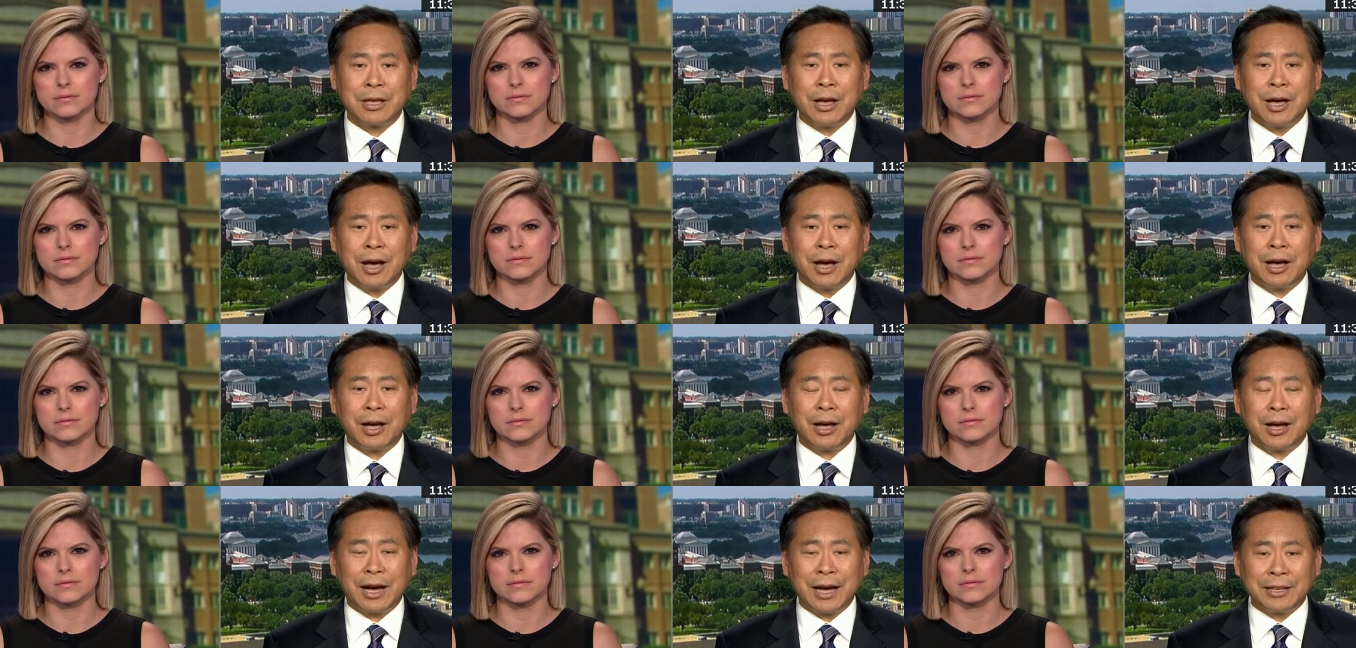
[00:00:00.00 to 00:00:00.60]

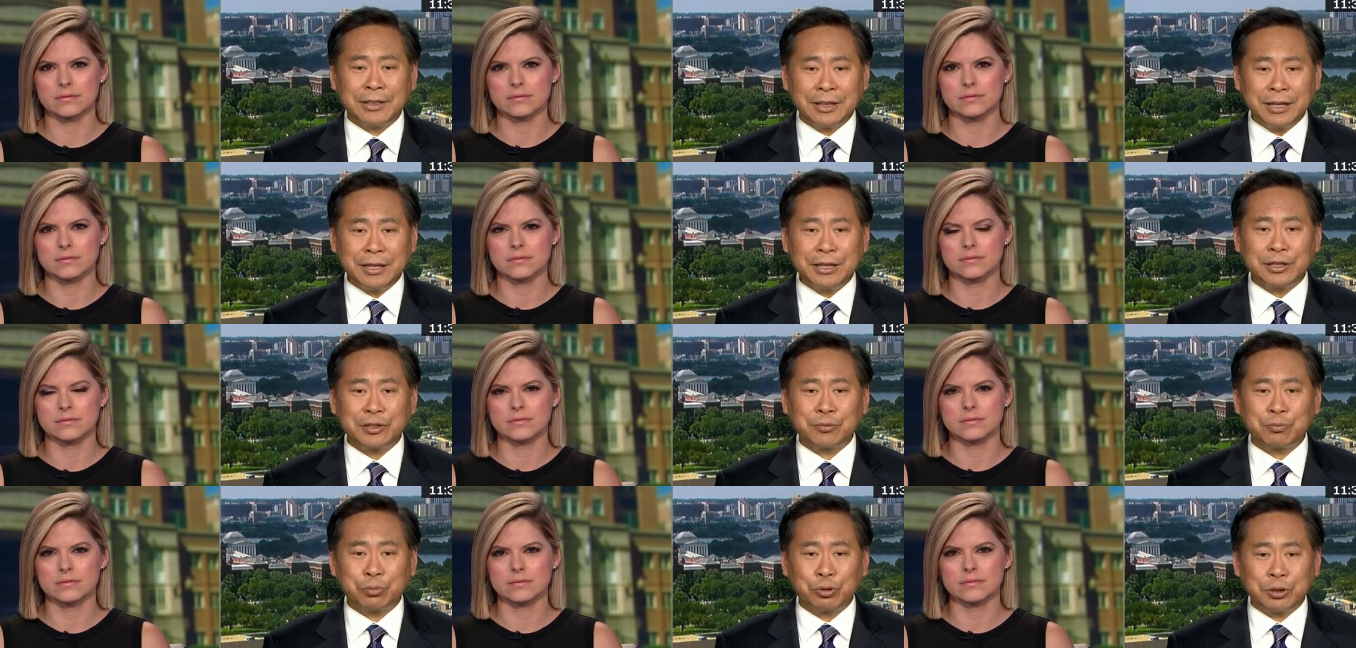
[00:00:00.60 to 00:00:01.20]
Speaker 1: Uh, I think
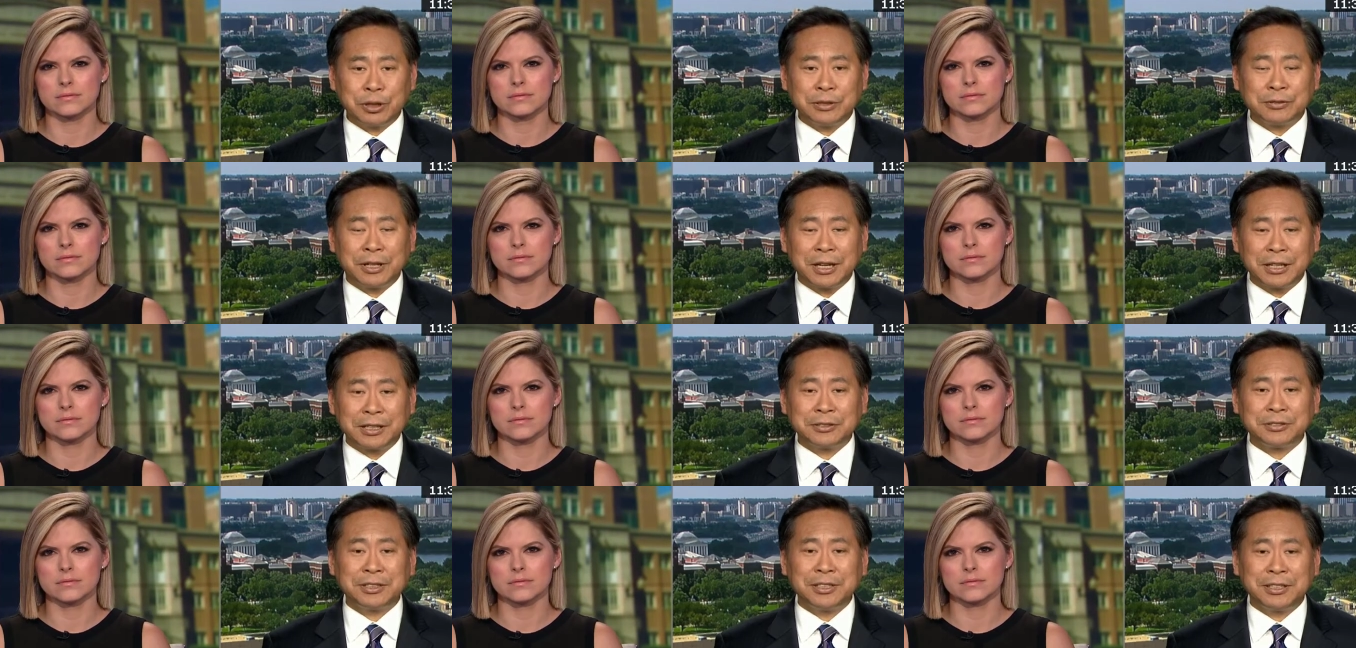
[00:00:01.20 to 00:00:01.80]
it's pretty
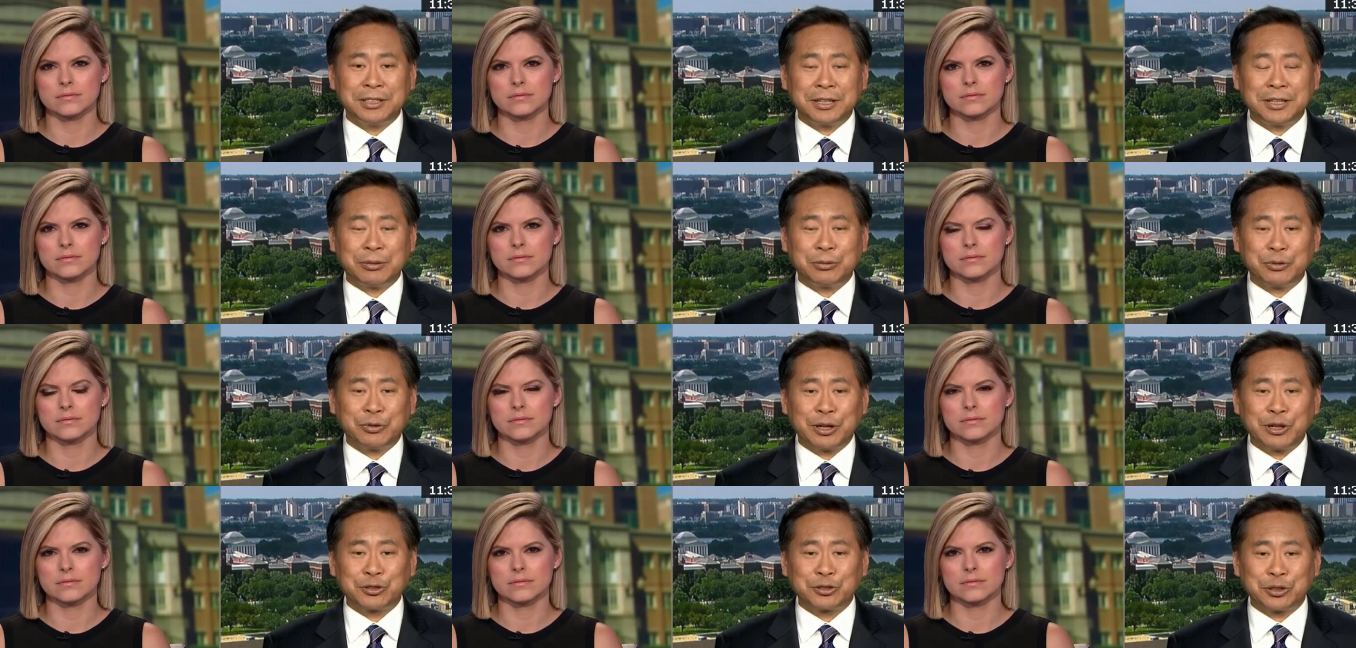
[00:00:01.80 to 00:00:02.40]
likely, um,
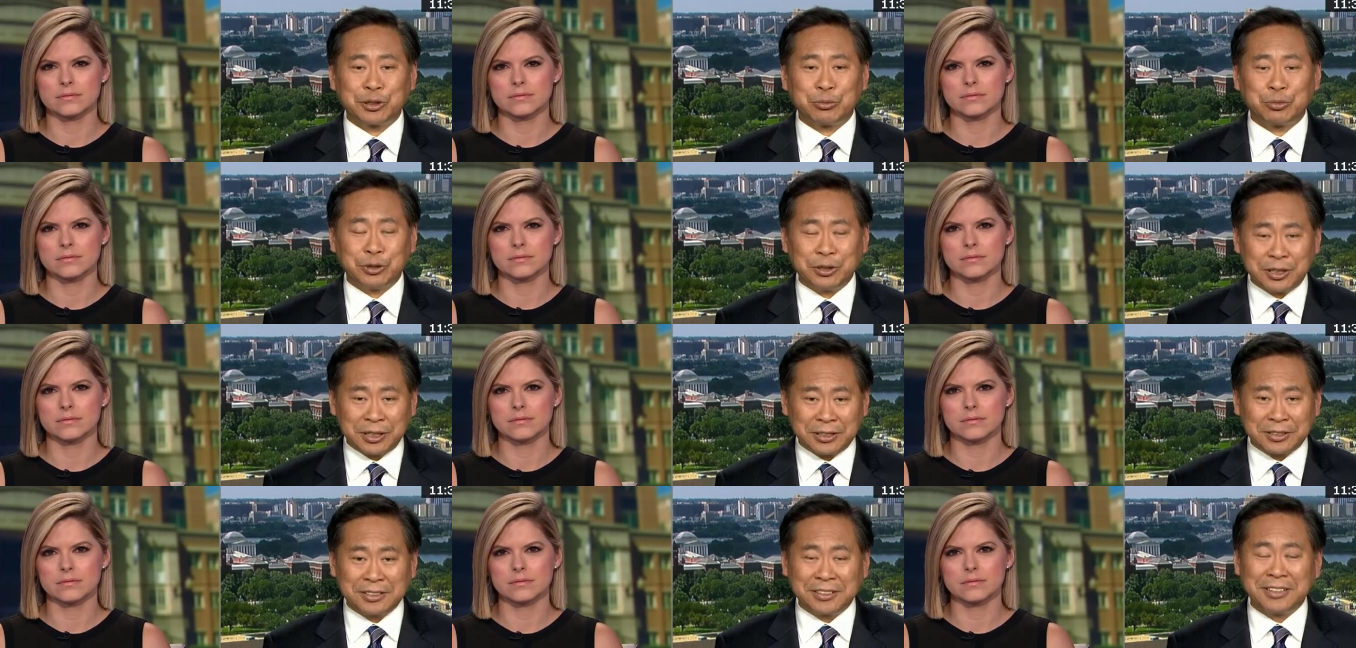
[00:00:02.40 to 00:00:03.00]
if I was going to
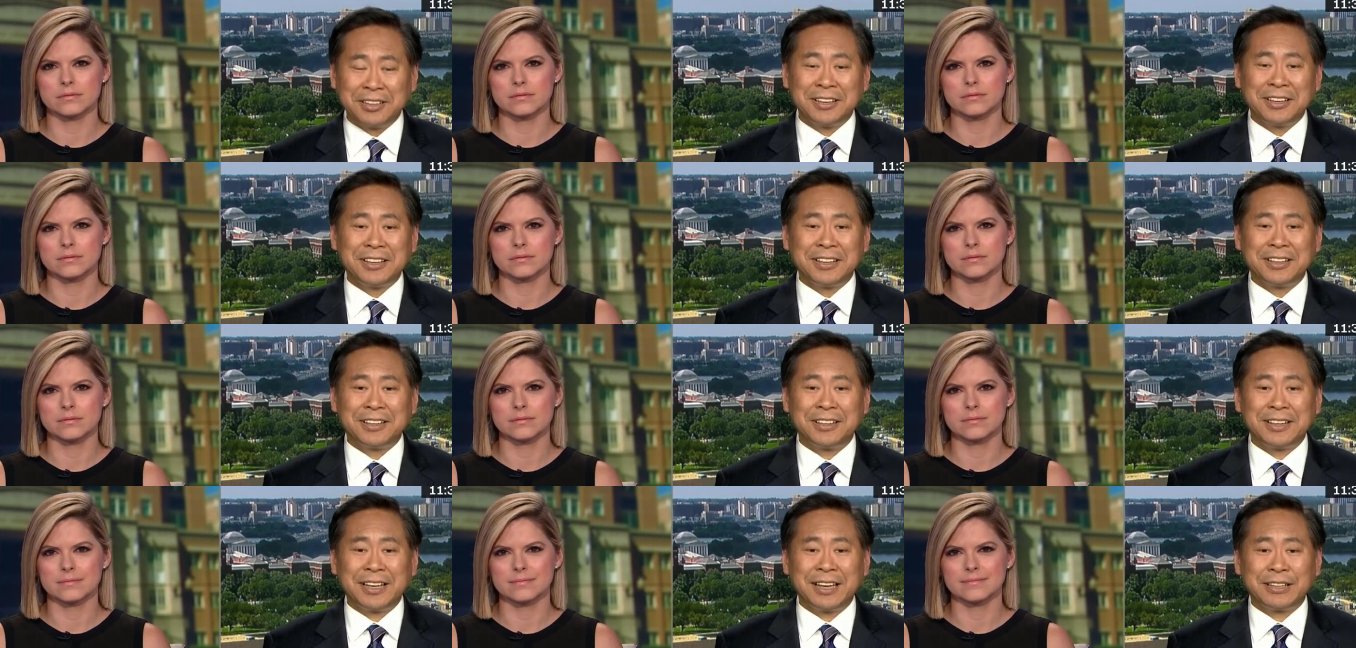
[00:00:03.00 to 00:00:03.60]
predict,
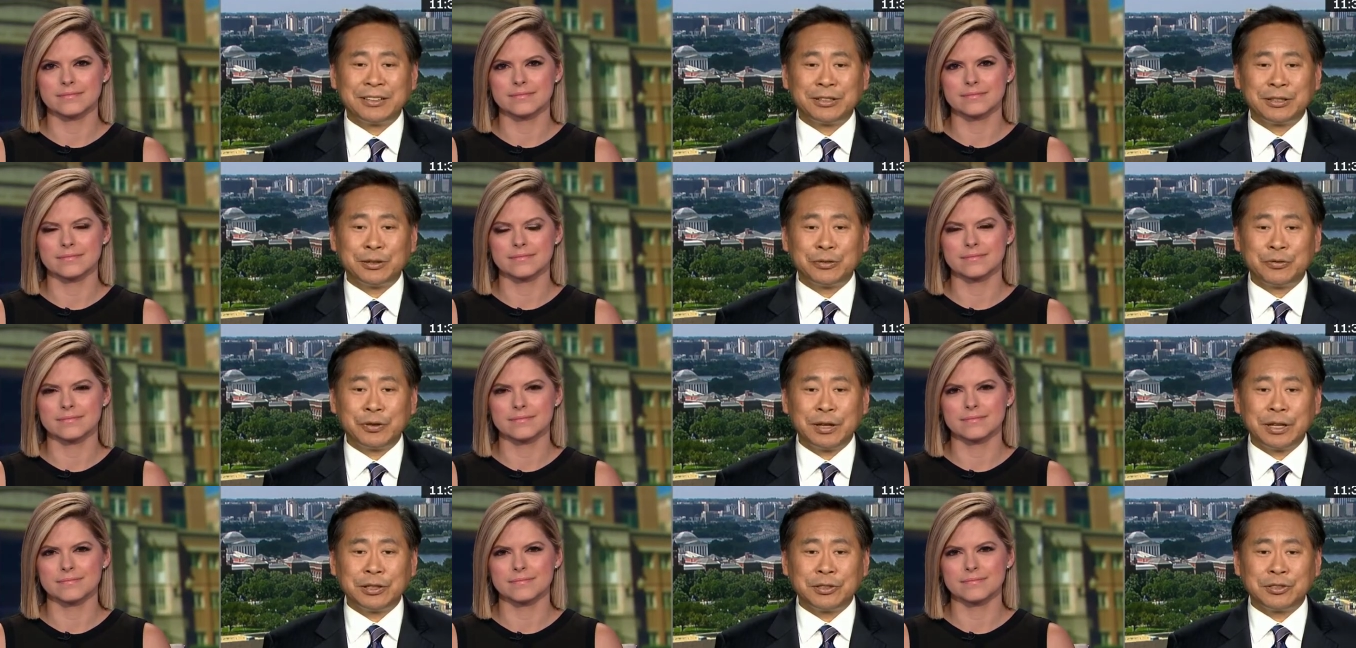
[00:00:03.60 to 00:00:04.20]
that the
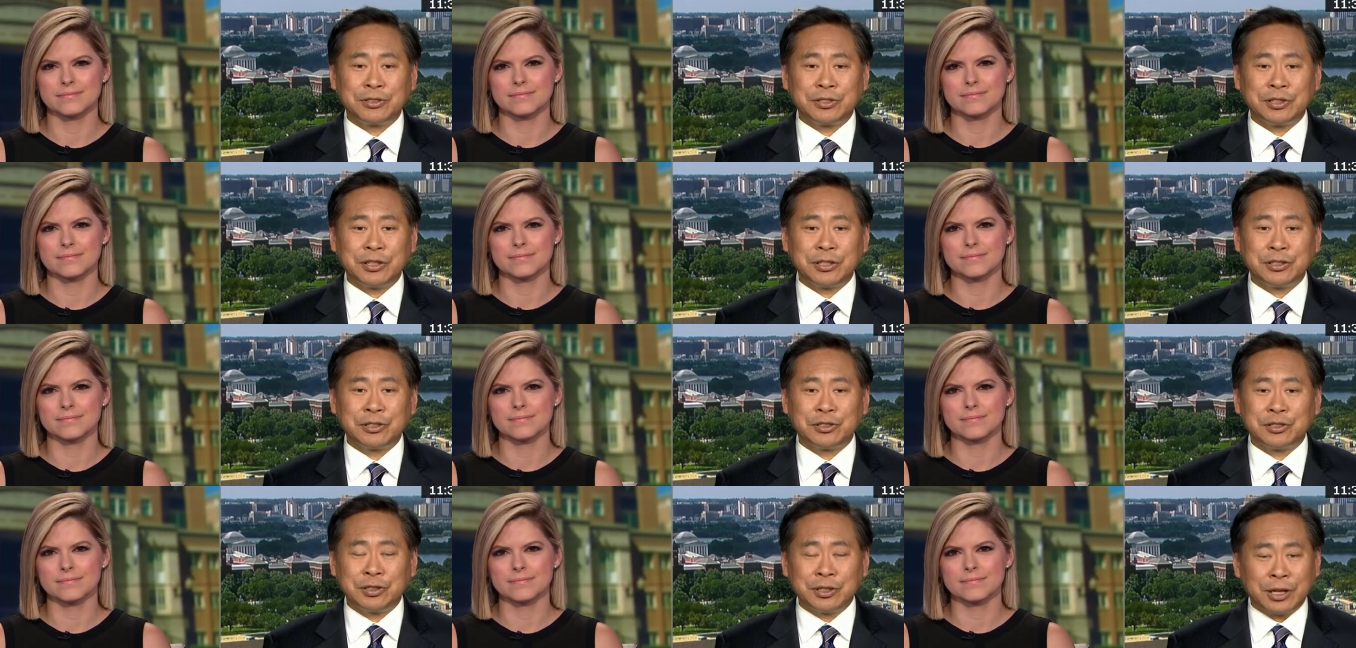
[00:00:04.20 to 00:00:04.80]
defense
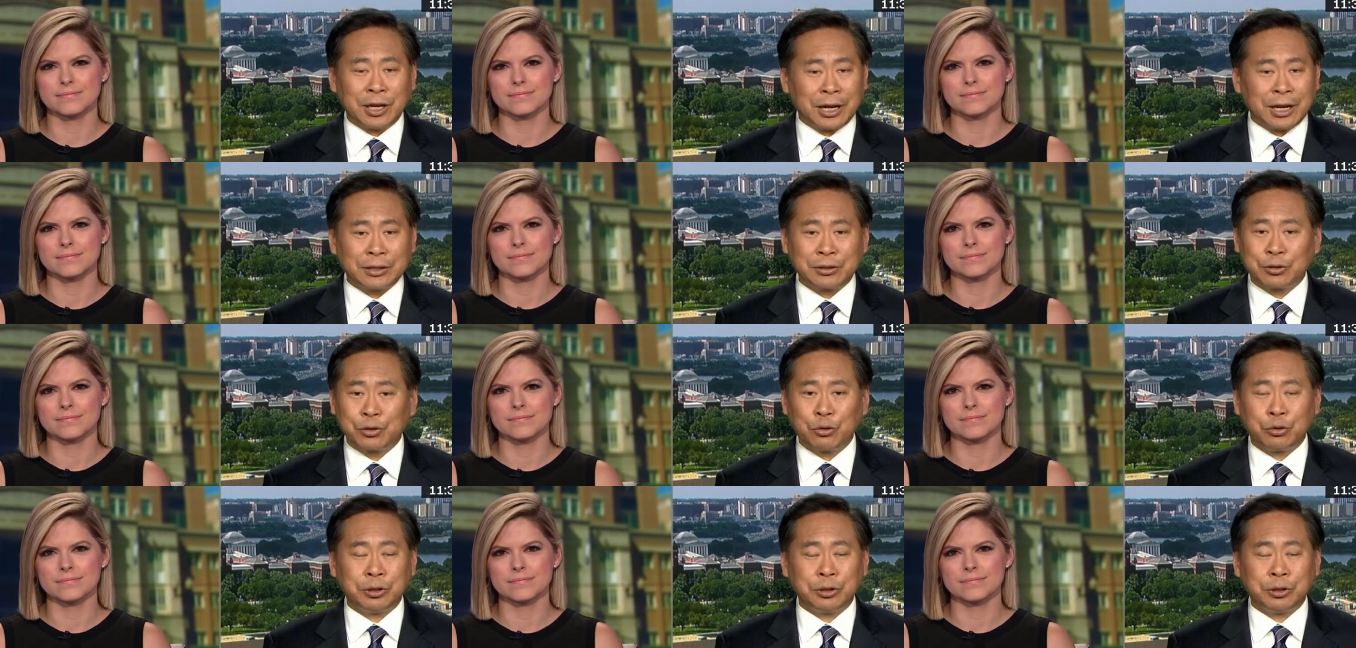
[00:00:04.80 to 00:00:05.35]
is not going